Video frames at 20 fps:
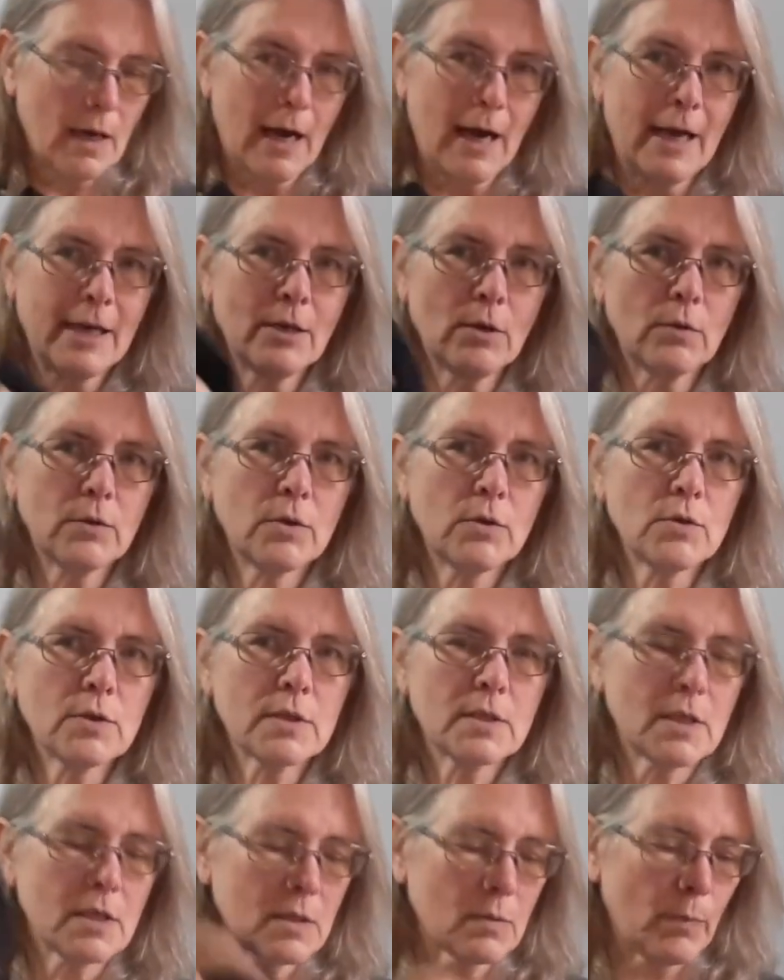I don't
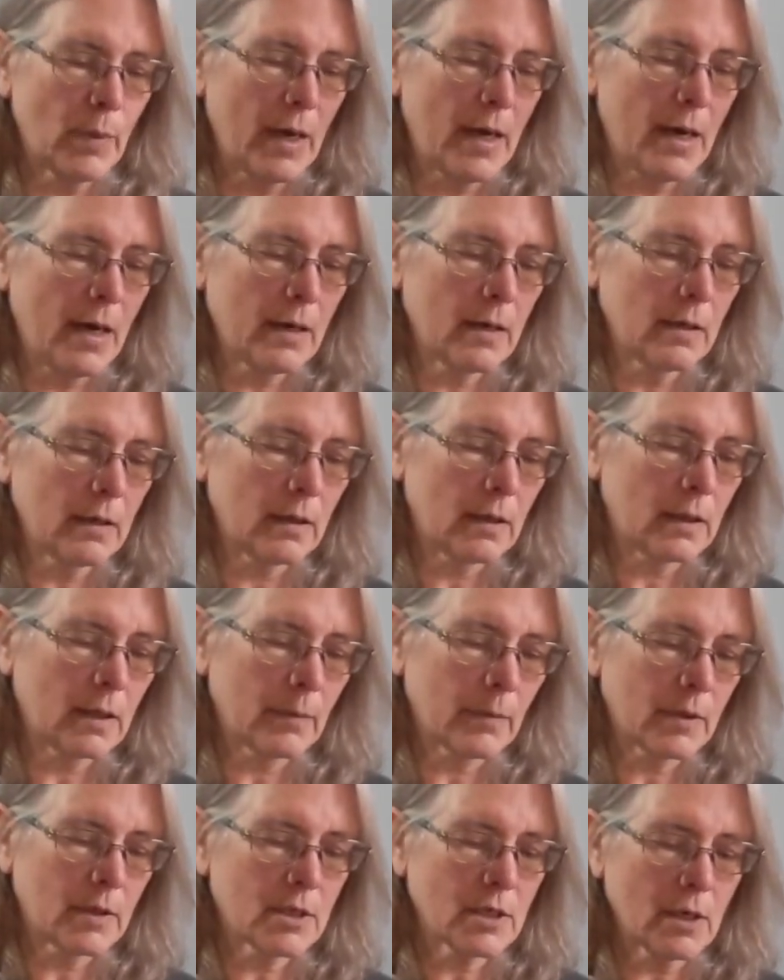use this bag, and
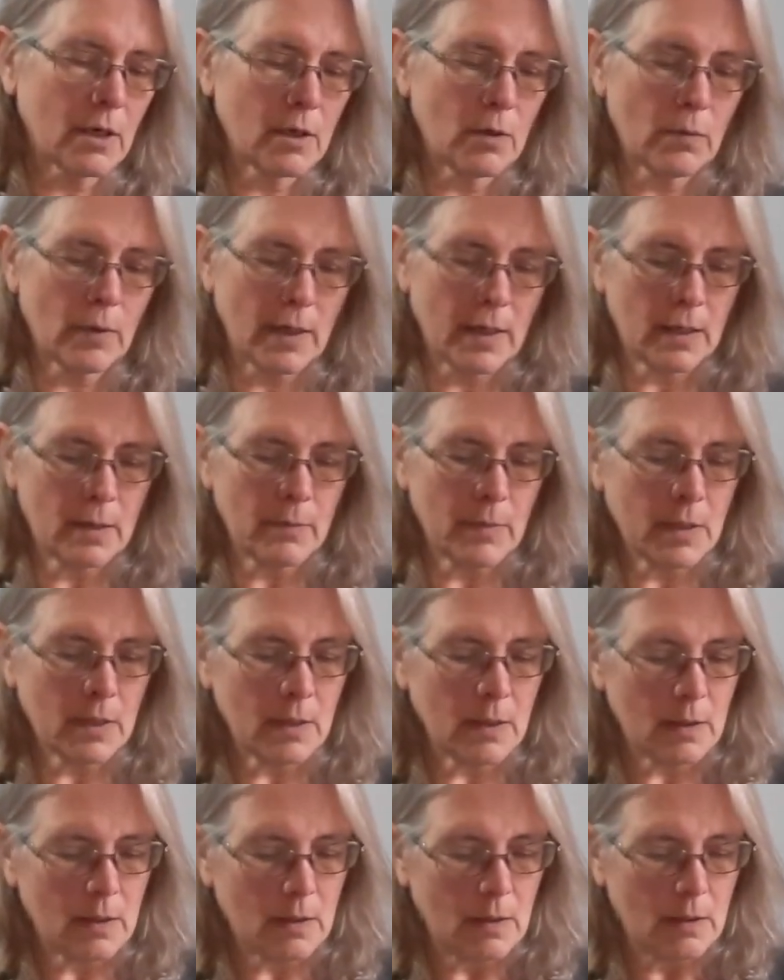I'm going to tell you why in a
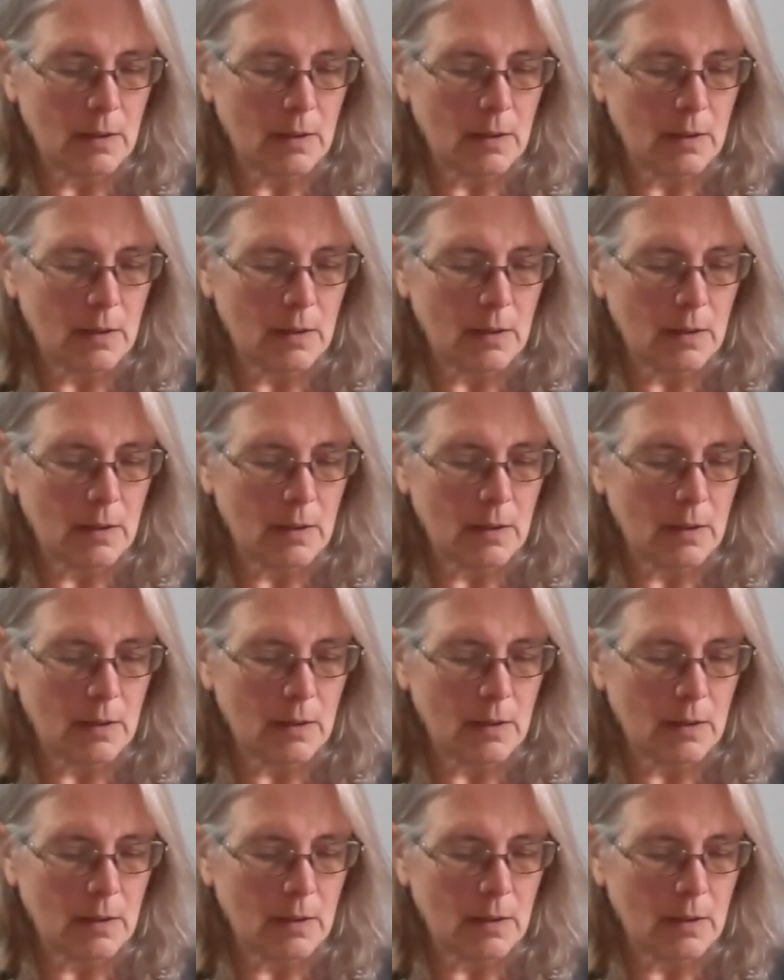minute.